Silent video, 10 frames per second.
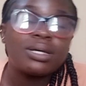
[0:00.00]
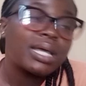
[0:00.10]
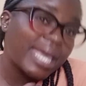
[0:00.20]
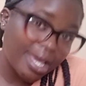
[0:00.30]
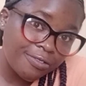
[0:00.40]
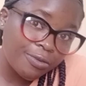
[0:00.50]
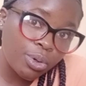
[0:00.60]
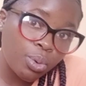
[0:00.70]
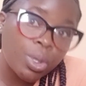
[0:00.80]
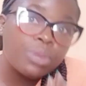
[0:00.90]

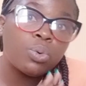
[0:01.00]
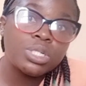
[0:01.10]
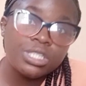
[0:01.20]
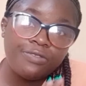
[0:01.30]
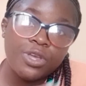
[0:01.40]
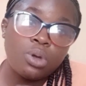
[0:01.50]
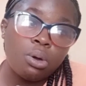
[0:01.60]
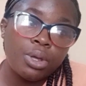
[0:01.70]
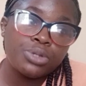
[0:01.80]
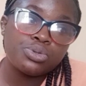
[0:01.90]
careful with whatever you're
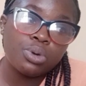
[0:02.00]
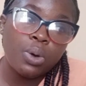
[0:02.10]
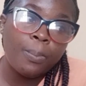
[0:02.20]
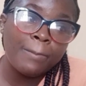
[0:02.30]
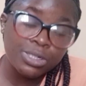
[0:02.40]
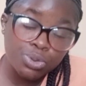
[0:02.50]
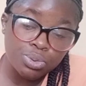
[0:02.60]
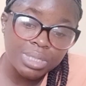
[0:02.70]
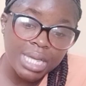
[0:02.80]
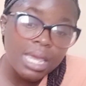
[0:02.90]
going to comment
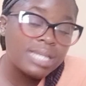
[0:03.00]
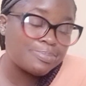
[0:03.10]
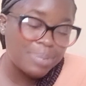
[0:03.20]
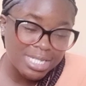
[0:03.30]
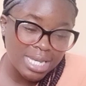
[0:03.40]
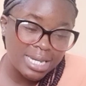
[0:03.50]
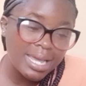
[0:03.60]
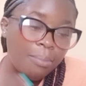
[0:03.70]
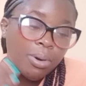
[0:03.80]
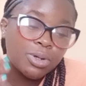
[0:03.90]
today,
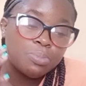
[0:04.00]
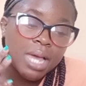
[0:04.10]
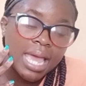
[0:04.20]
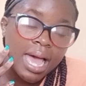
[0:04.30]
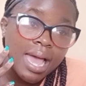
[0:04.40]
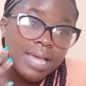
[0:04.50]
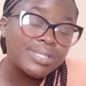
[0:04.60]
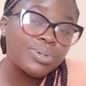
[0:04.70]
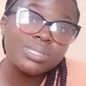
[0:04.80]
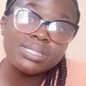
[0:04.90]
especially about my eyes,
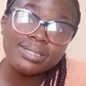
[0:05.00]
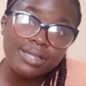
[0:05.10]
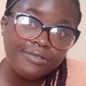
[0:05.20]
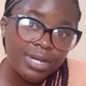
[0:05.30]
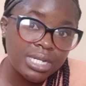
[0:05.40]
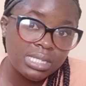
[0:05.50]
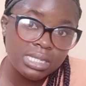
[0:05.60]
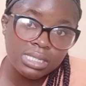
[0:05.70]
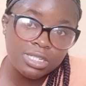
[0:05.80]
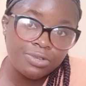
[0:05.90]
because this is a very
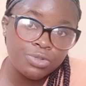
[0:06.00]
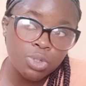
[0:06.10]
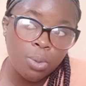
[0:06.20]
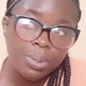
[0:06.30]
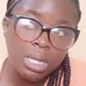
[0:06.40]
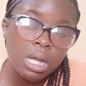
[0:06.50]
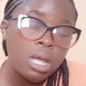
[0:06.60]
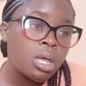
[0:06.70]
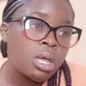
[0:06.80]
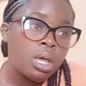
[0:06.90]
sensitive topic.
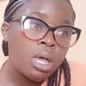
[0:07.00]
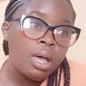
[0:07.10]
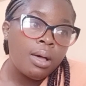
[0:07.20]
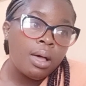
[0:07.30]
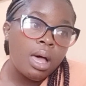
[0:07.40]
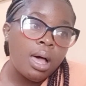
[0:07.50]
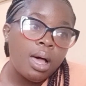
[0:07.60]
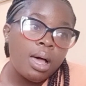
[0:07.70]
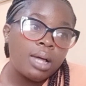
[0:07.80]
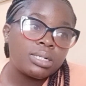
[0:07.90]

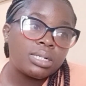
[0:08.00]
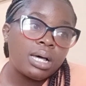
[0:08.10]
And